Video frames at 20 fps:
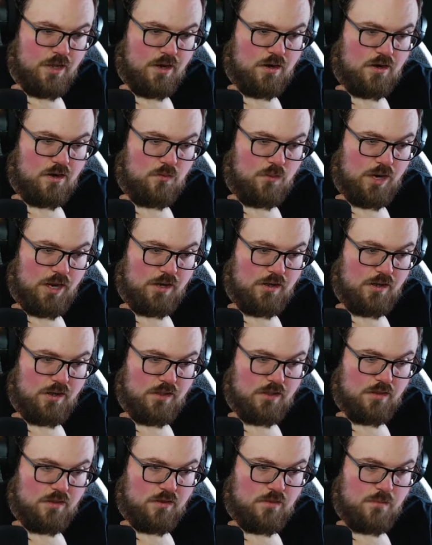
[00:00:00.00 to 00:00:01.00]
I don't know what I'd
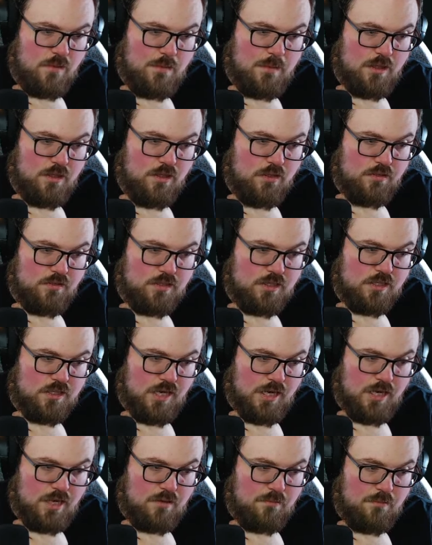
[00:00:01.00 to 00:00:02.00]
cut, though. Maybe the
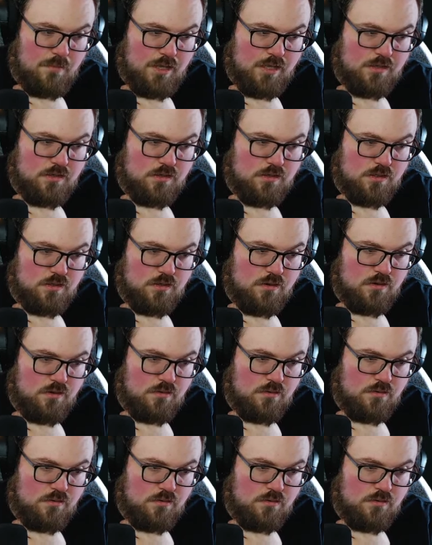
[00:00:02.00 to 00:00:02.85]
second Minsc?